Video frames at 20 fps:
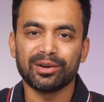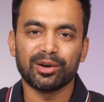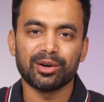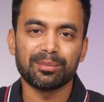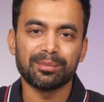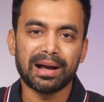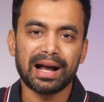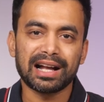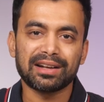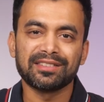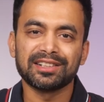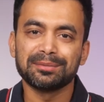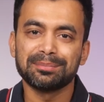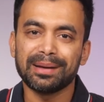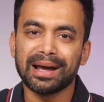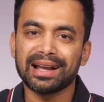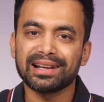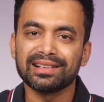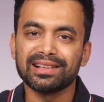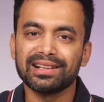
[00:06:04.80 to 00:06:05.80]
on Mac with
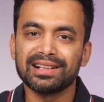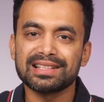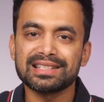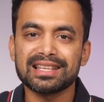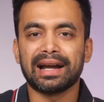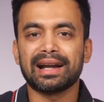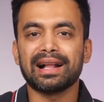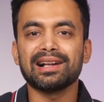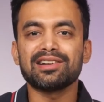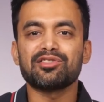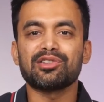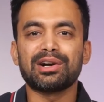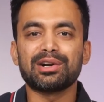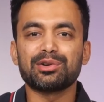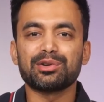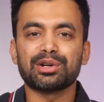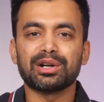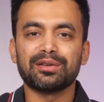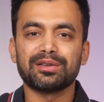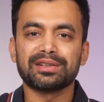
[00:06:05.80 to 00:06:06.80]
Parallels, and I'll try
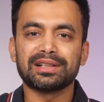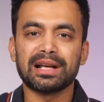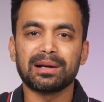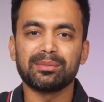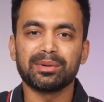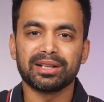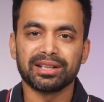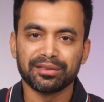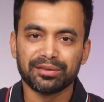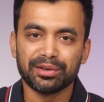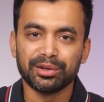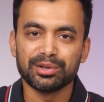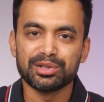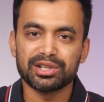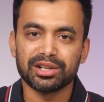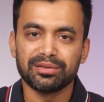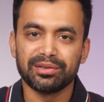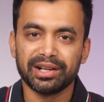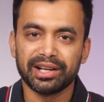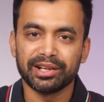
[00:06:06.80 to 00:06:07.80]
to cover them in the
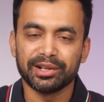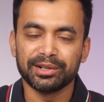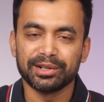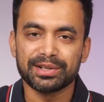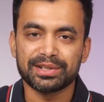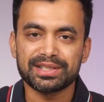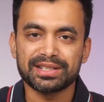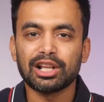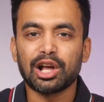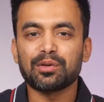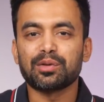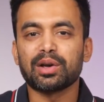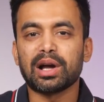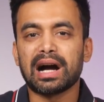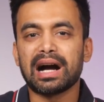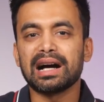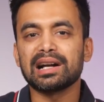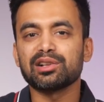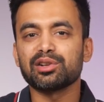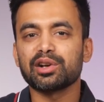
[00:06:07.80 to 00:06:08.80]
future videos. Now, if you
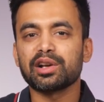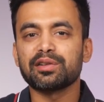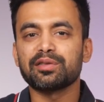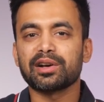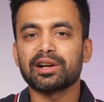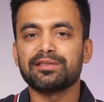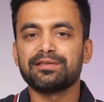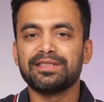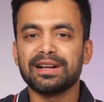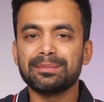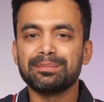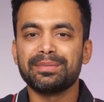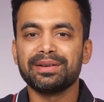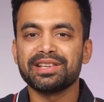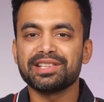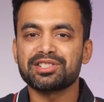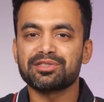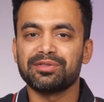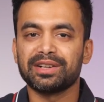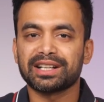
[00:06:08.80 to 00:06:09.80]
are looking for a
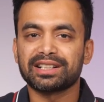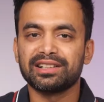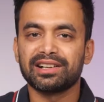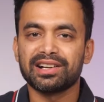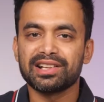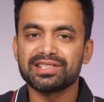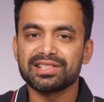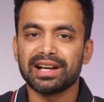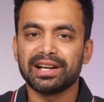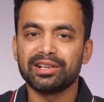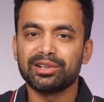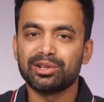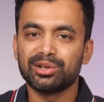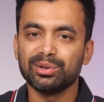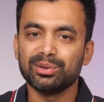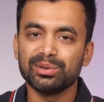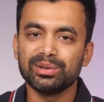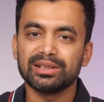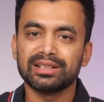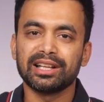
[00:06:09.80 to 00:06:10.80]
web-based vector design
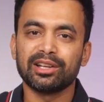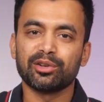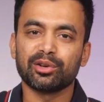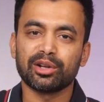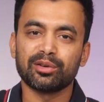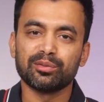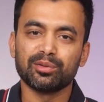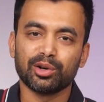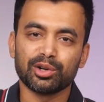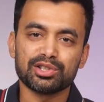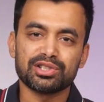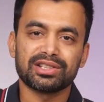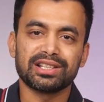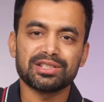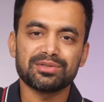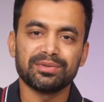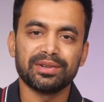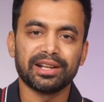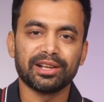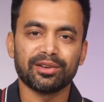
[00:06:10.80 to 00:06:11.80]
tool, then you can watch
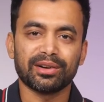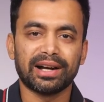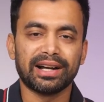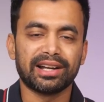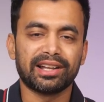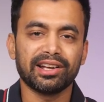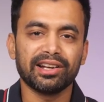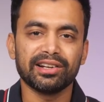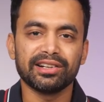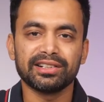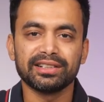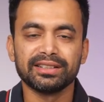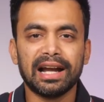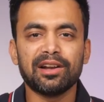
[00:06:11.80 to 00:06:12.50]
this video right here.